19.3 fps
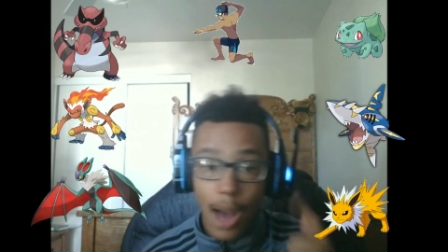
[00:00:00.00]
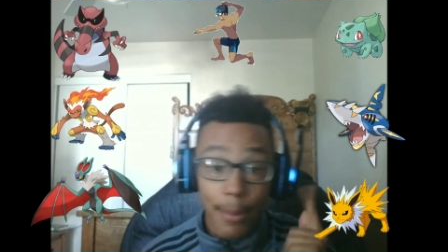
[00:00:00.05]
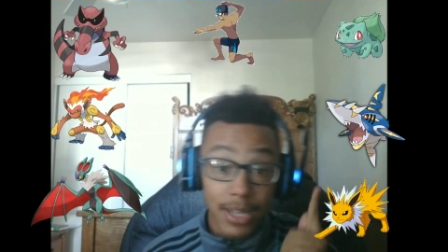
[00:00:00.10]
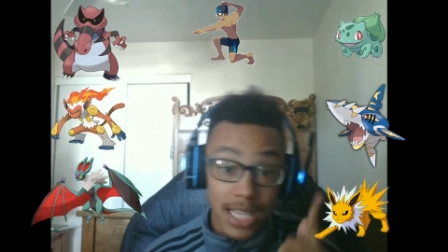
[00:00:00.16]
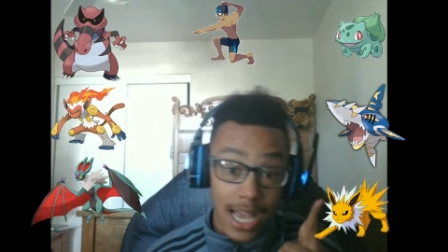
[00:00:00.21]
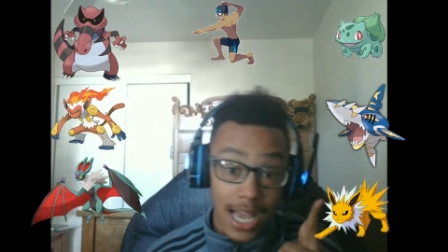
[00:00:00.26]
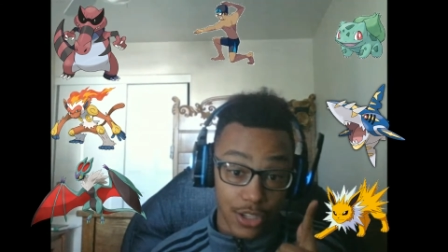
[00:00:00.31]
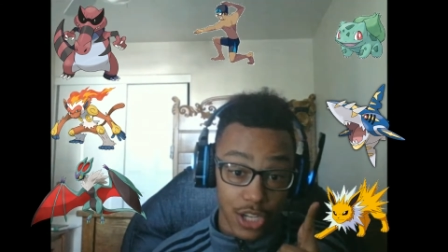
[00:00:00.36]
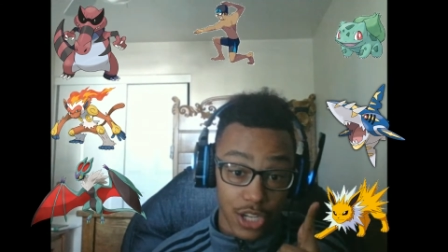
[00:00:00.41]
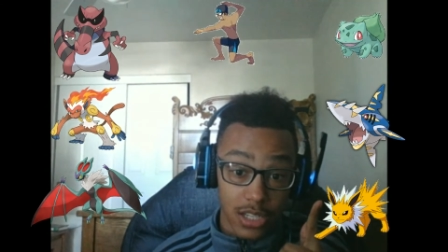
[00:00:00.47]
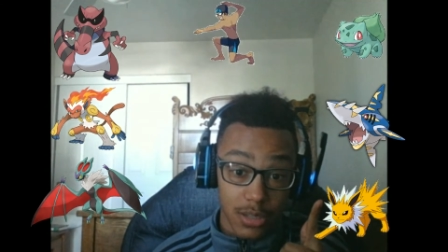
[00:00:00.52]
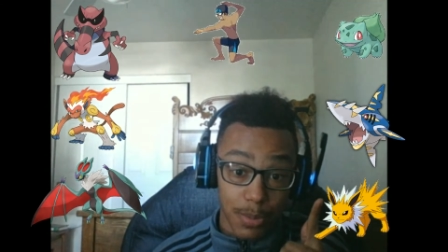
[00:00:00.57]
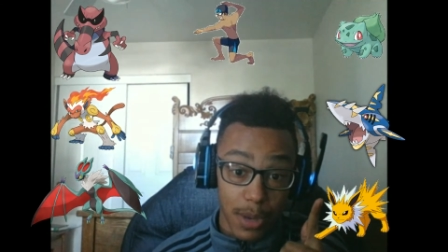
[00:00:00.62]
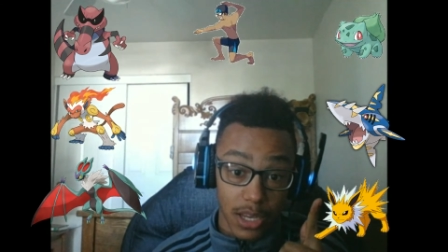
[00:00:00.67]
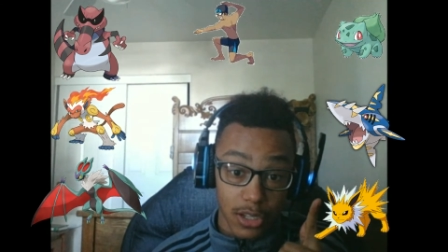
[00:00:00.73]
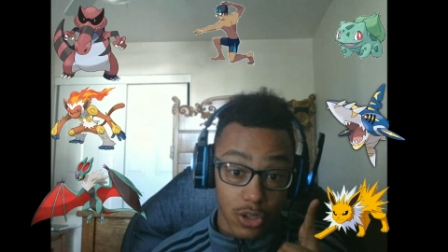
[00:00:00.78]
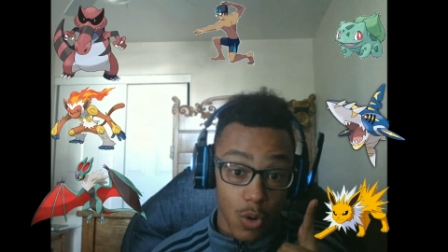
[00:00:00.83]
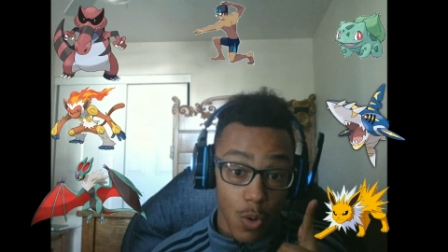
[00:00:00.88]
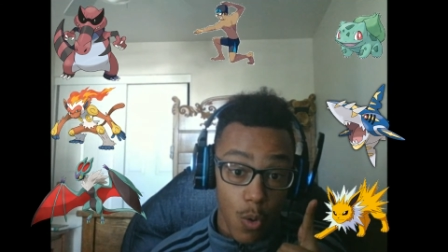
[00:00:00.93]
gonna tag
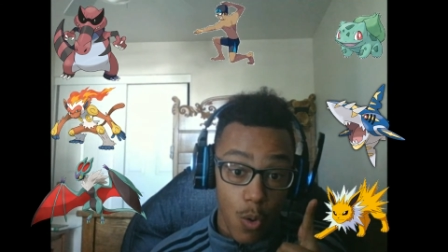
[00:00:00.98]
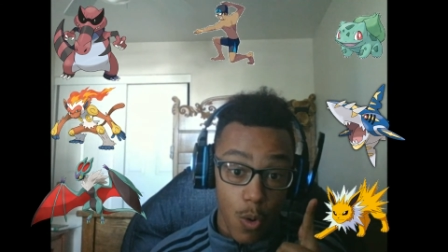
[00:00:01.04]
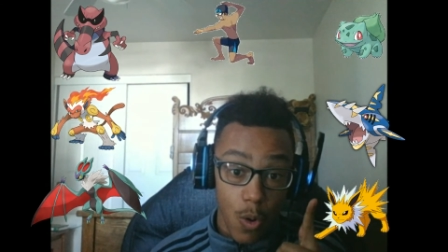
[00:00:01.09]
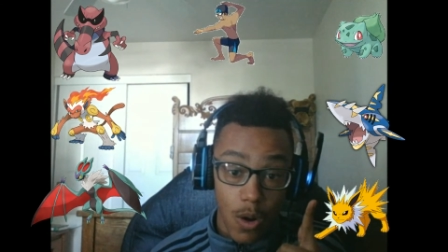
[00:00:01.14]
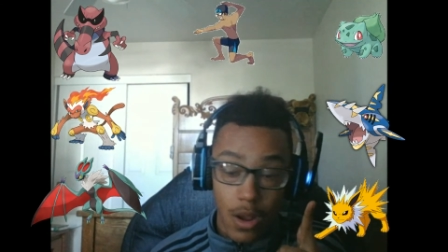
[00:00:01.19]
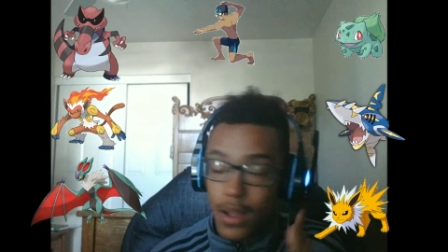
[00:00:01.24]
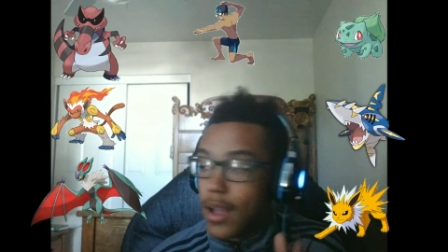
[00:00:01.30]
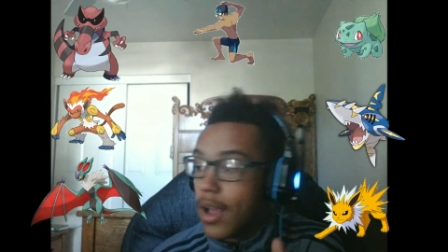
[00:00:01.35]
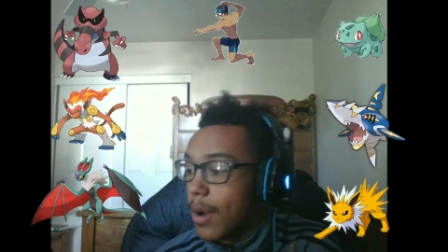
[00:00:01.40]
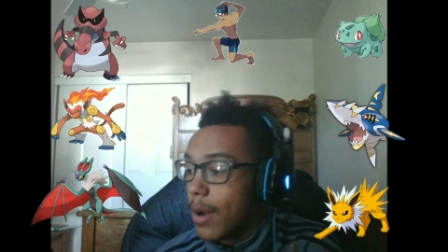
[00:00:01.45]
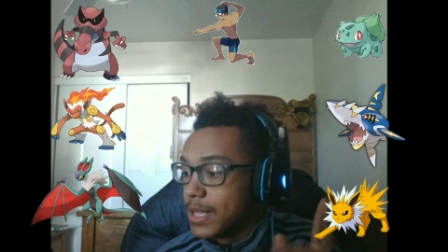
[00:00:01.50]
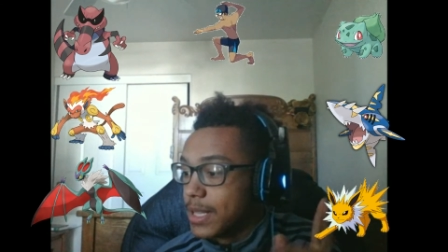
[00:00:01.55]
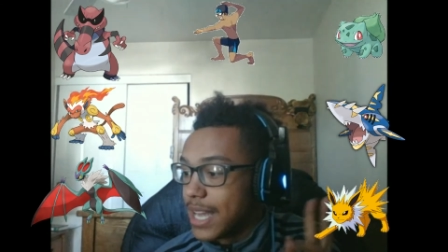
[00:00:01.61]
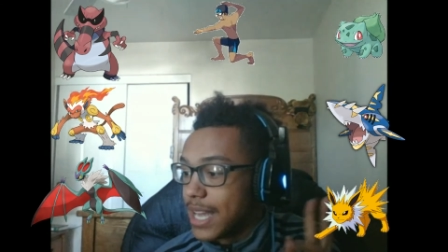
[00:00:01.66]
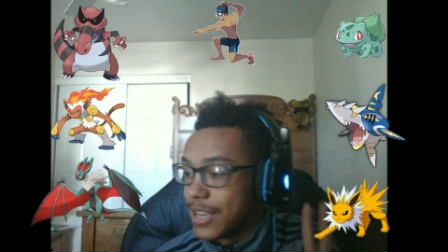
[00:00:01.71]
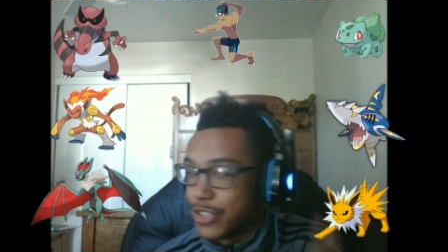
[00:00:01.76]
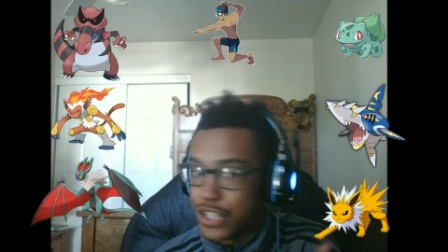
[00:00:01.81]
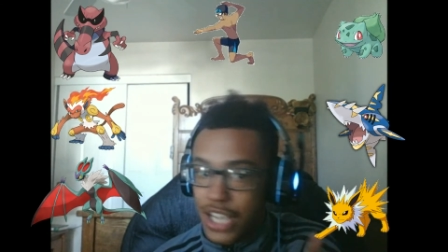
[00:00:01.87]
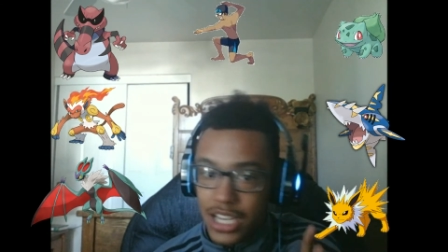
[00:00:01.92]
J-Specs. I'm gonna
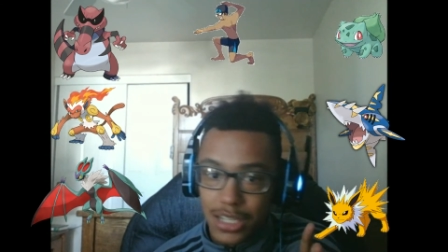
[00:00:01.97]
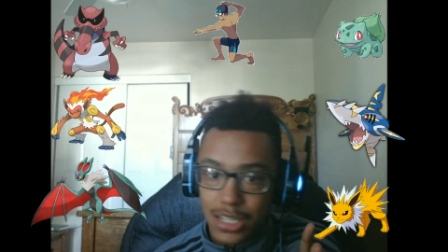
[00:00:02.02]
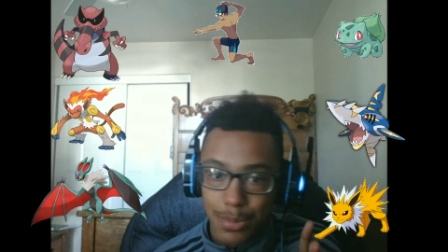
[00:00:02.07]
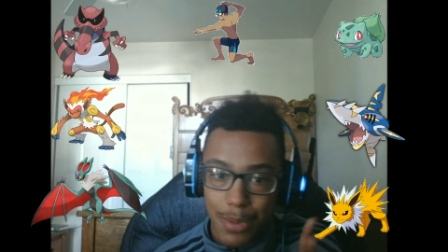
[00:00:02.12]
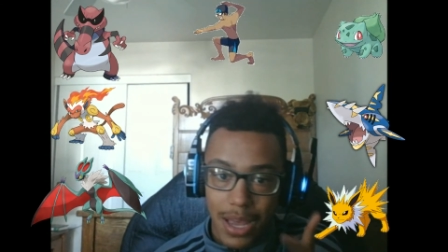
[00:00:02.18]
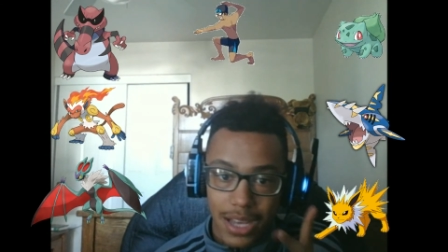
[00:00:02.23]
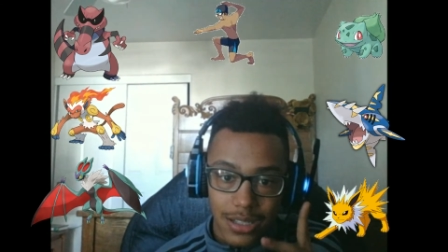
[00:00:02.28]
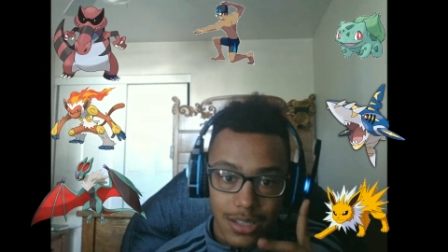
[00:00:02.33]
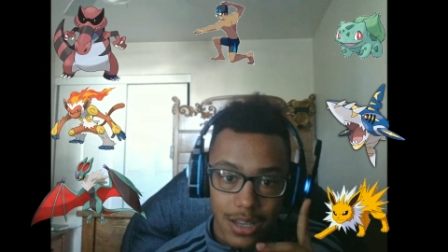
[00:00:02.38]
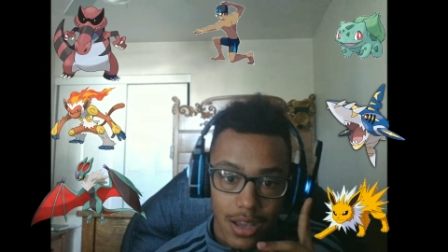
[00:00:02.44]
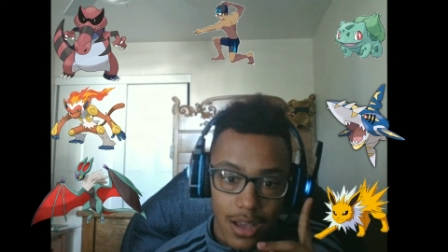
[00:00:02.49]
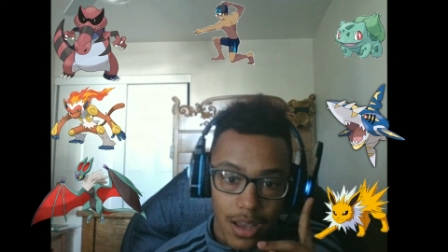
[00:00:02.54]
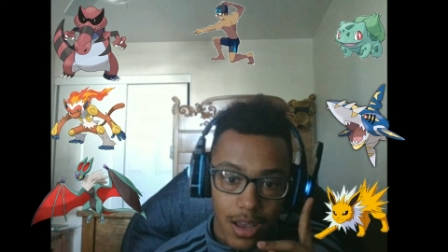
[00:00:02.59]
tag J-Specs.